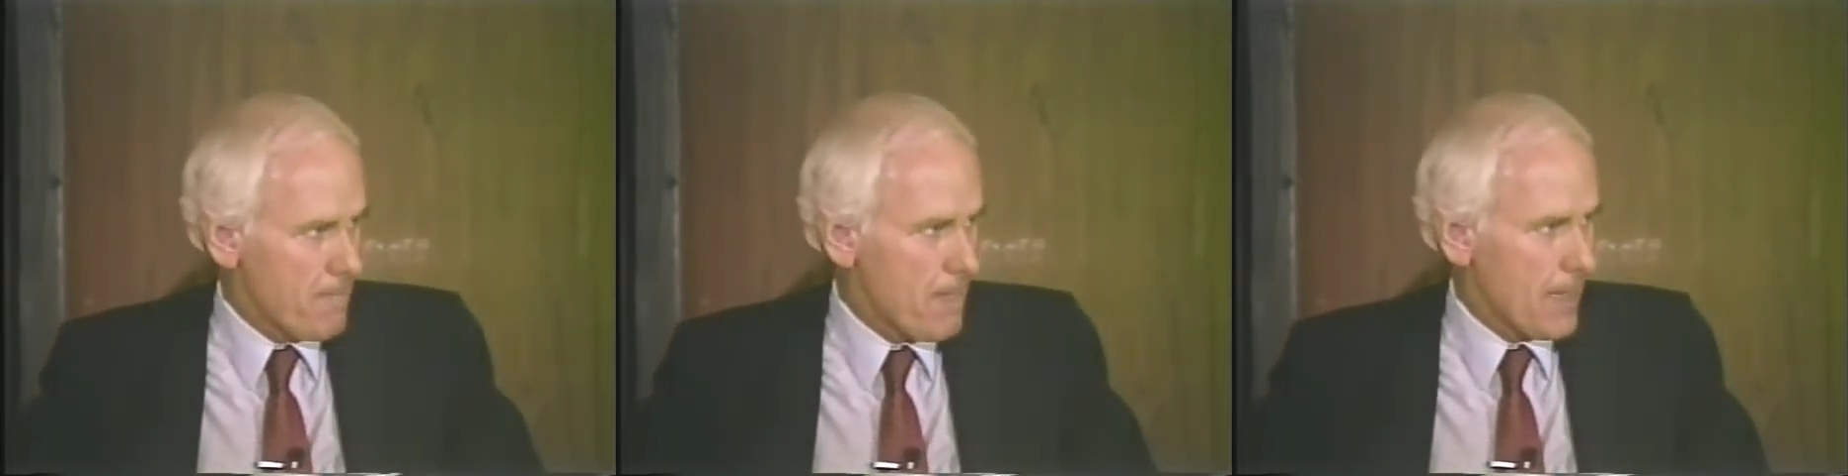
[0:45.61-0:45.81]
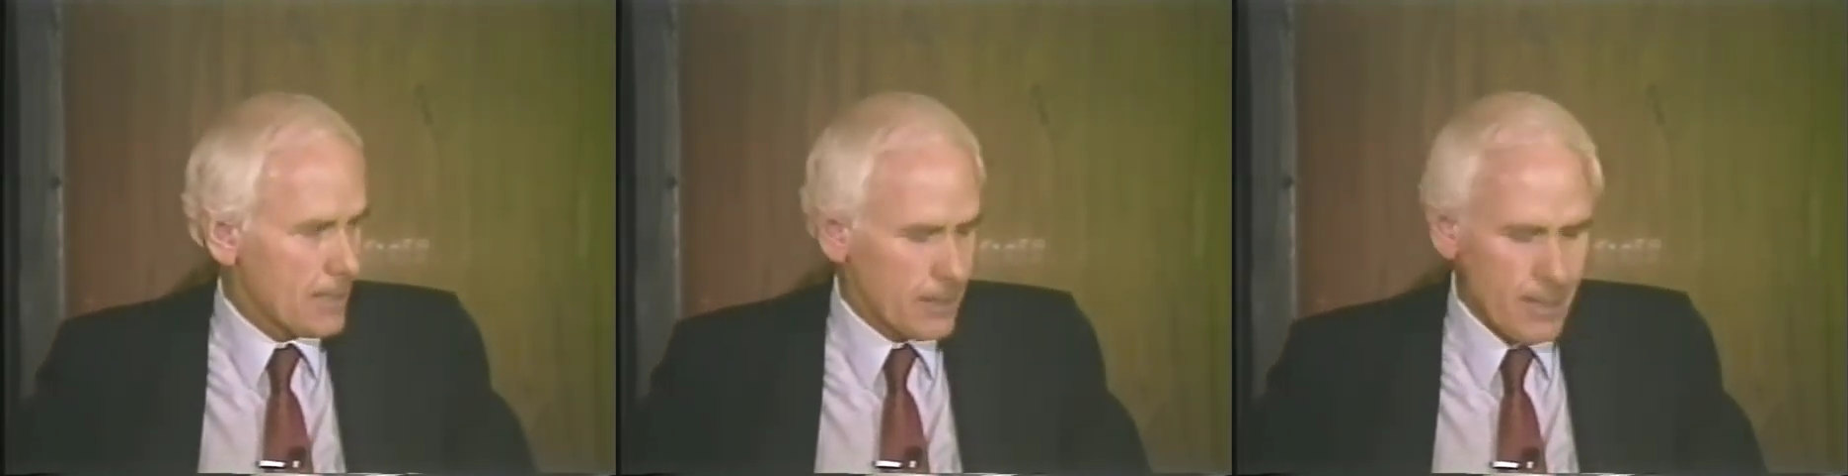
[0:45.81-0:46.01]

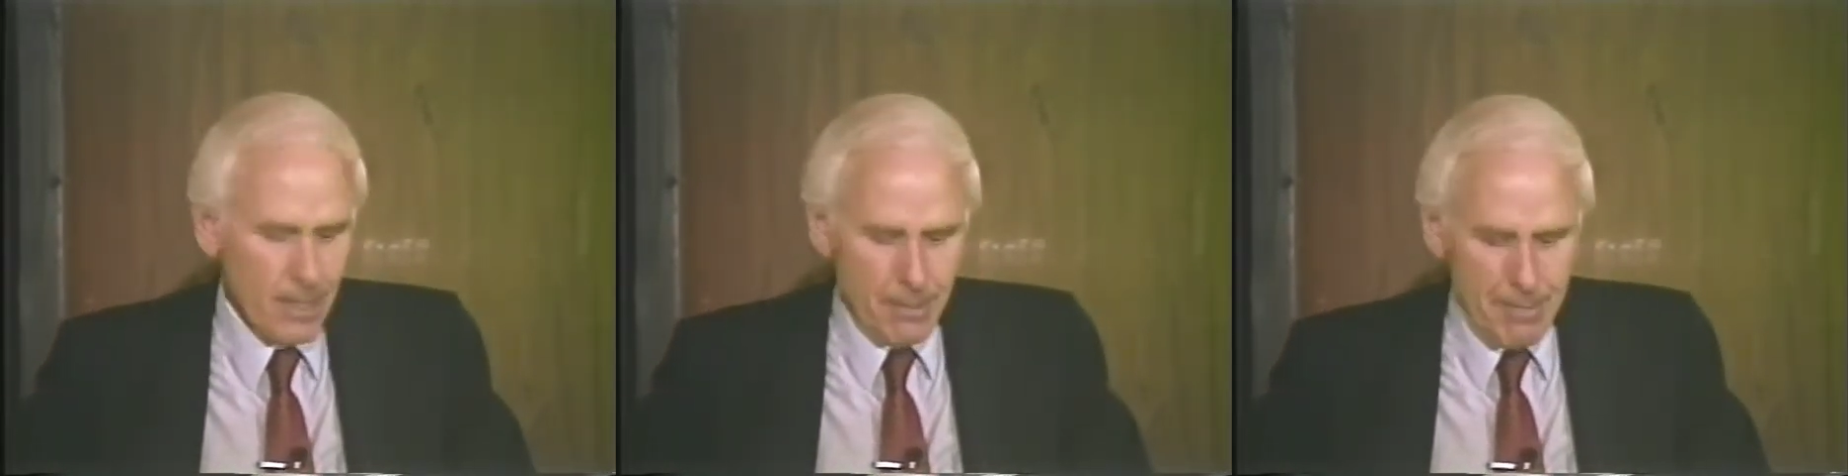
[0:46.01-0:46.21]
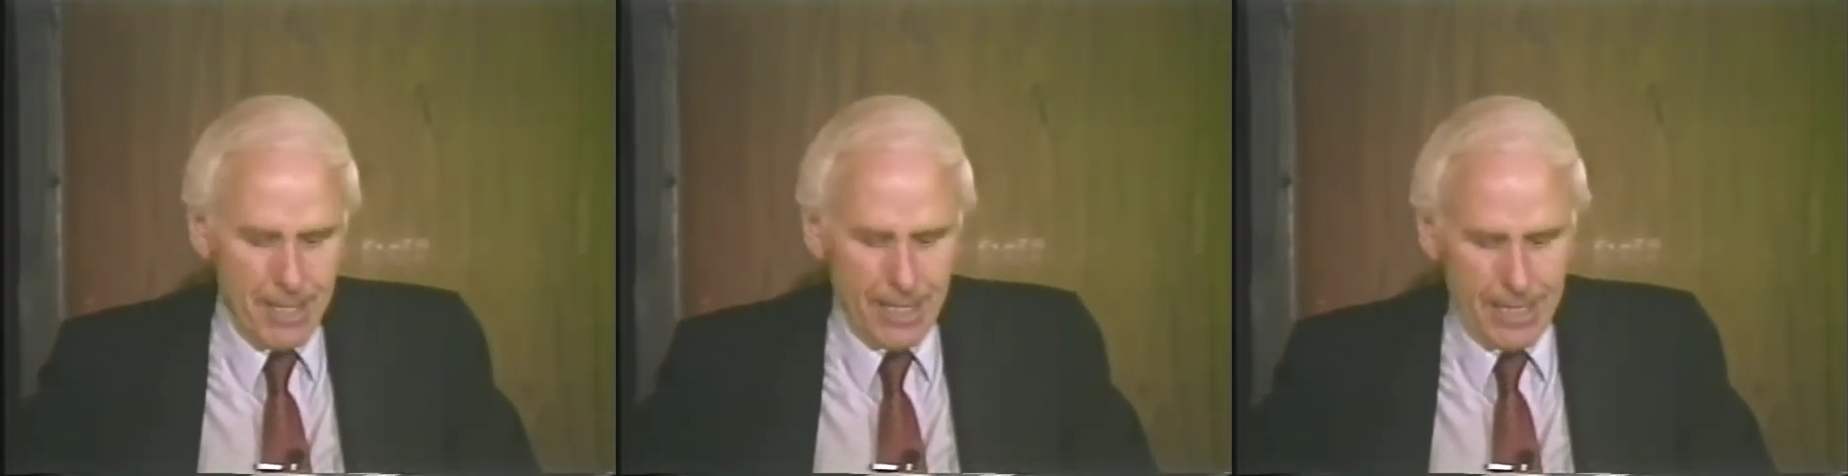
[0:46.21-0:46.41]
It's not
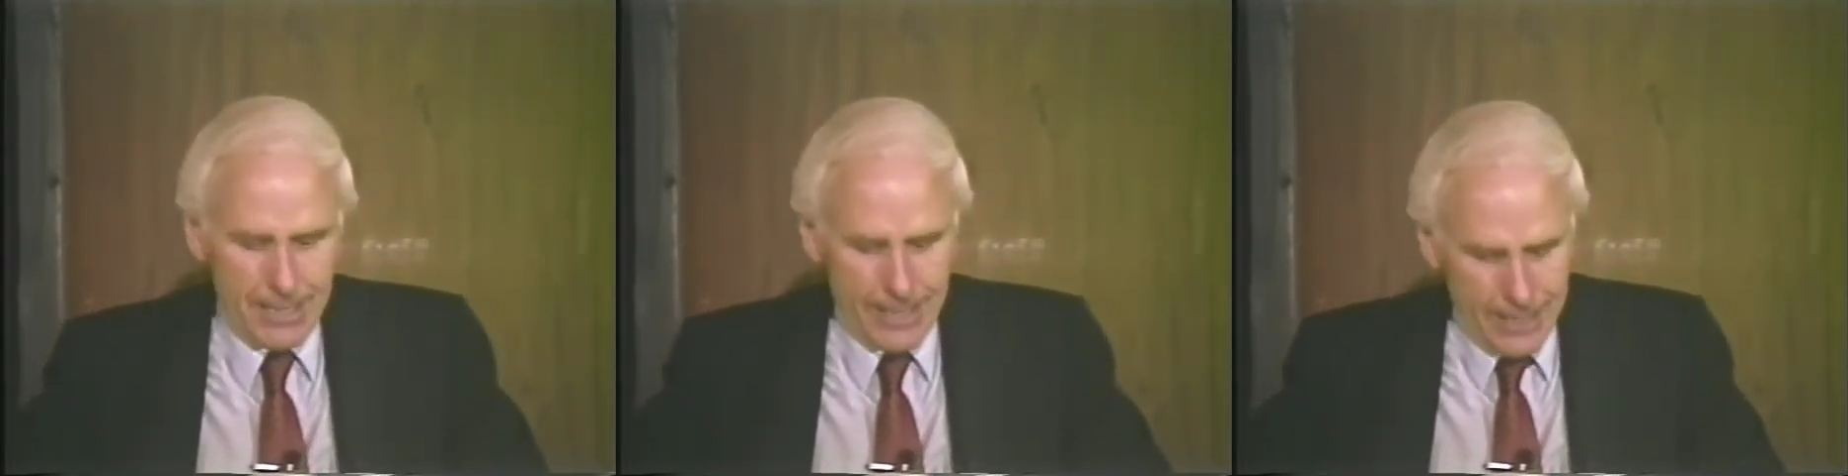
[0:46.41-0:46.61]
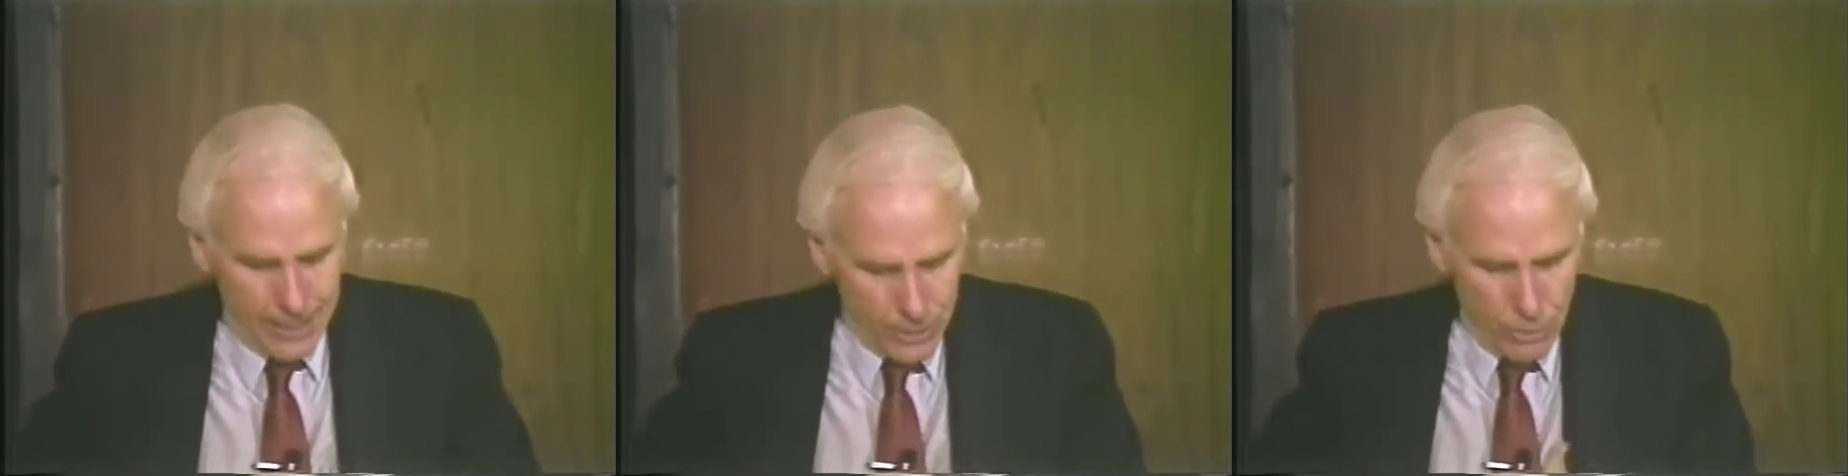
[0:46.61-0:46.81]
a bad
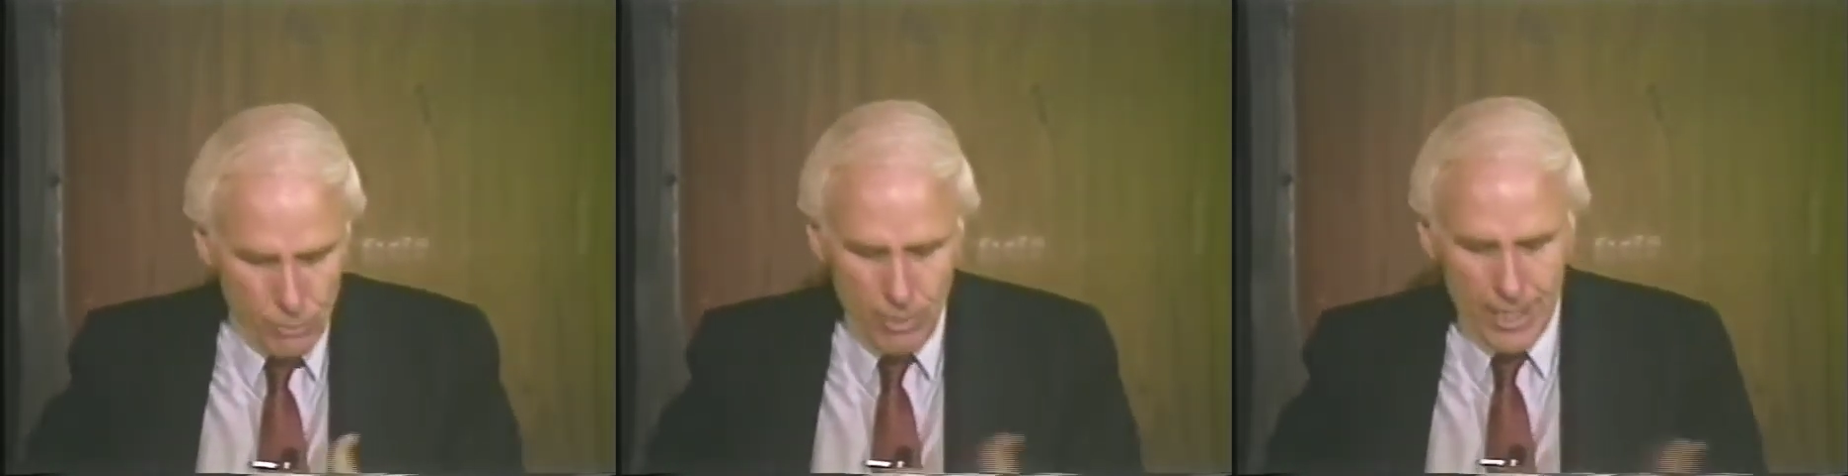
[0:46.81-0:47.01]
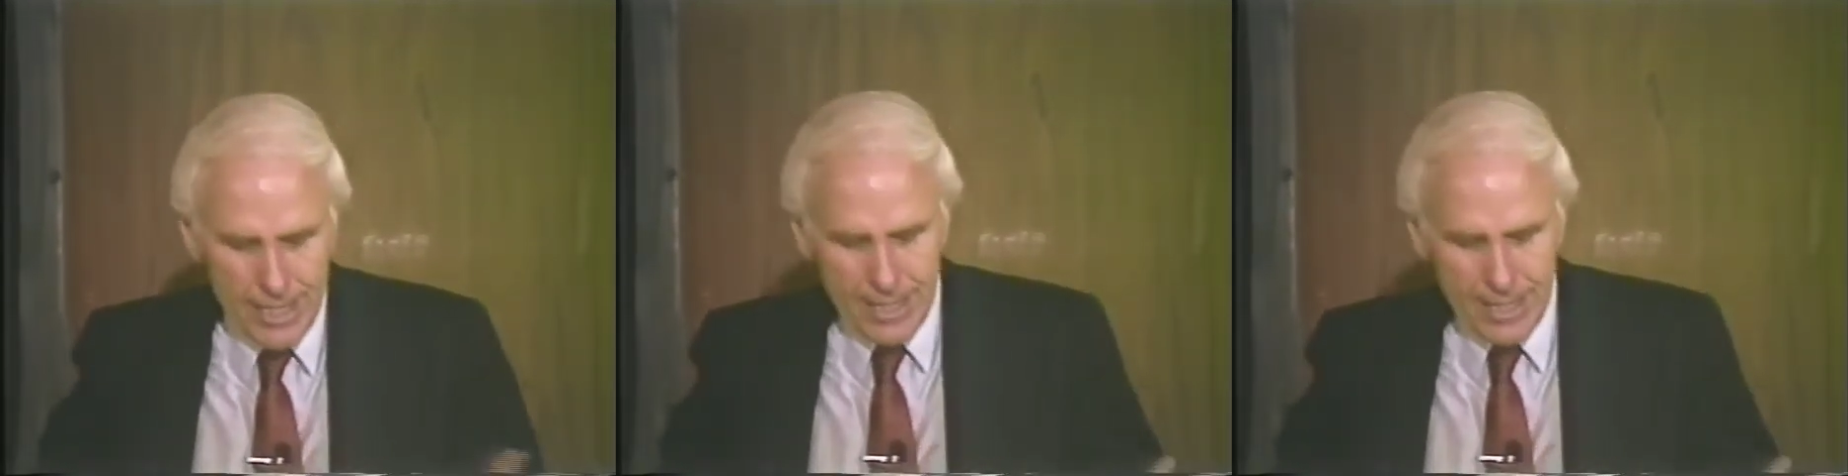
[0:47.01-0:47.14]
idea to write